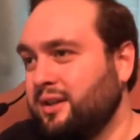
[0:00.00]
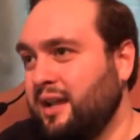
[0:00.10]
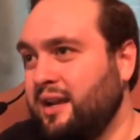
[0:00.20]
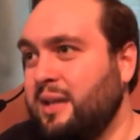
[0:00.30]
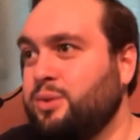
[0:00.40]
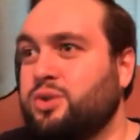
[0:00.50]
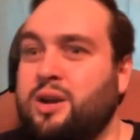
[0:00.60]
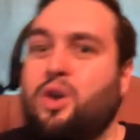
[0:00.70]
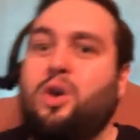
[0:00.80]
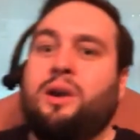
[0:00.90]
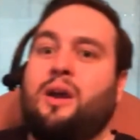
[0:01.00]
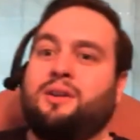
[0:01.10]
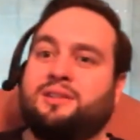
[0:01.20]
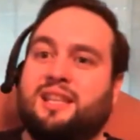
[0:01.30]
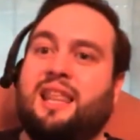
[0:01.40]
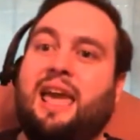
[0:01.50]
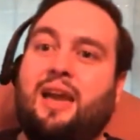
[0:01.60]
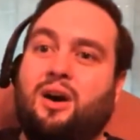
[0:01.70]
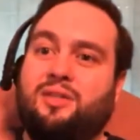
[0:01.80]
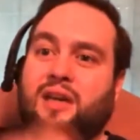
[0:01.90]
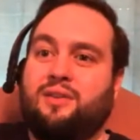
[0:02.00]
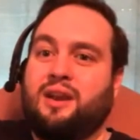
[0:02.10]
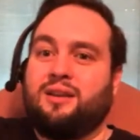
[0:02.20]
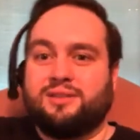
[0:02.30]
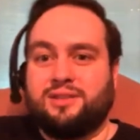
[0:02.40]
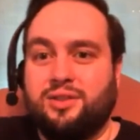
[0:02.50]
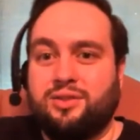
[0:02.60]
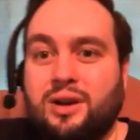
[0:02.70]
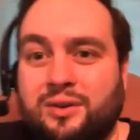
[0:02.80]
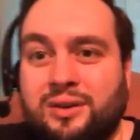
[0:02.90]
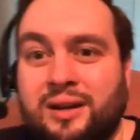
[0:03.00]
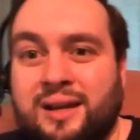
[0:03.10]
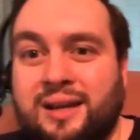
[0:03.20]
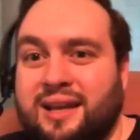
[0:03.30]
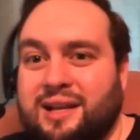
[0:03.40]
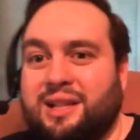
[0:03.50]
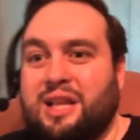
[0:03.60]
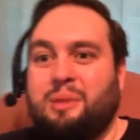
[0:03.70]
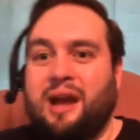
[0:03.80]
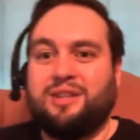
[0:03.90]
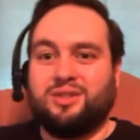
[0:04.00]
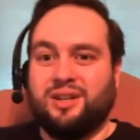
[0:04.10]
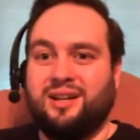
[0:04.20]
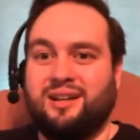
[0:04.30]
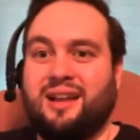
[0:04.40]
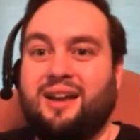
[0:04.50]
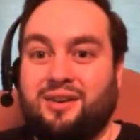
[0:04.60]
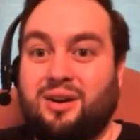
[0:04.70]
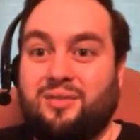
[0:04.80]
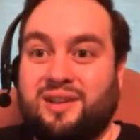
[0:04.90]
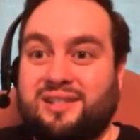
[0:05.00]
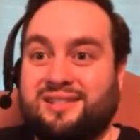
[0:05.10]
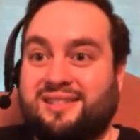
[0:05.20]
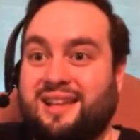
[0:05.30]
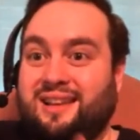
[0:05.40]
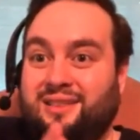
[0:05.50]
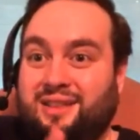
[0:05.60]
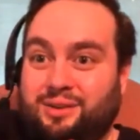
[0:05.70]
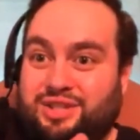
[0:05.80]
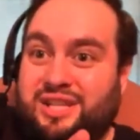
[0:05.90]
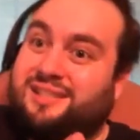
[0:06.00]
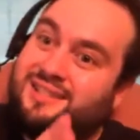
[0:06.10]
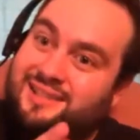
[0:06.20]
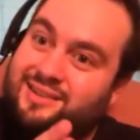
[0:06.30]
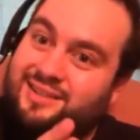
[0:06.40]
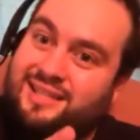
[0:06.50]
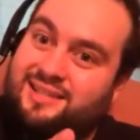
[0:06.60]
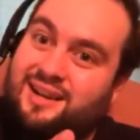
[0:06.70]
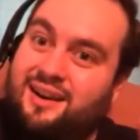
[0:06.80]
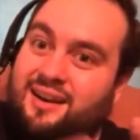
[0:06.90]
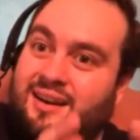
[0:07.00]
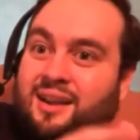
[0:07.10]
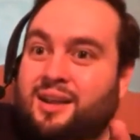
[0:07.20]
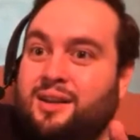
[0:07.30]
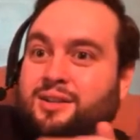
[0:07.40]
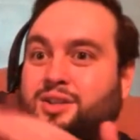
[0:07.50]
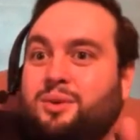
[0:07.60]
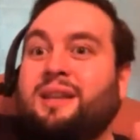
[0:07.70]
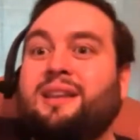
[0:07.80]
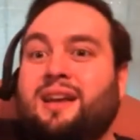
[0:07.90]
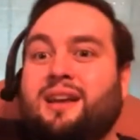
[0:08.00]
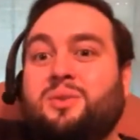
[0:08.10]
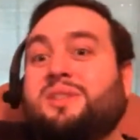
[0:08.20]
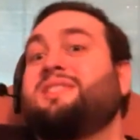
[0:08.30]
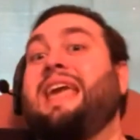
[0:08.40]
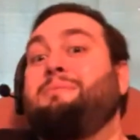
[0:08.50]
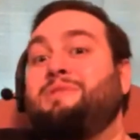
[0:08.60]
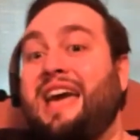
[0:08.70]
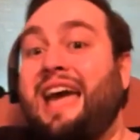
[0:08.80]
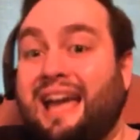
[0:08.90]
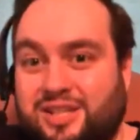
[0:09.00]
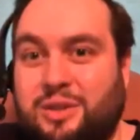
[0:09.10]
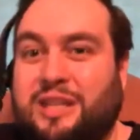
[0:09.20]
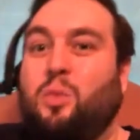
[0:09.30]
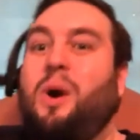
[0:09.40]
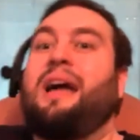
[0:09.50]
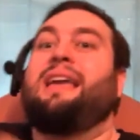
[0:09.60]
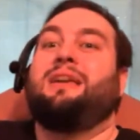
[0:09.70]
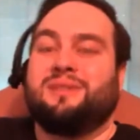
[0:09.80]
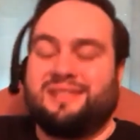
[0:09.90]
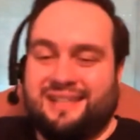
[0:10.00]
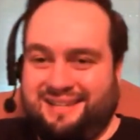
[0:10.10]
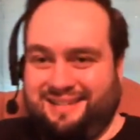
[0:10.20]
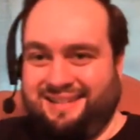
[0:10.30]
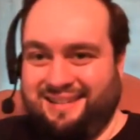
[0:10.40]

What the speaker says: and he was trying to go around and slay all the other heirs to the throne. And Cleopatra got nervous and sent little Jesus, little Caesarion, to India to escape that. So that's why he was sent.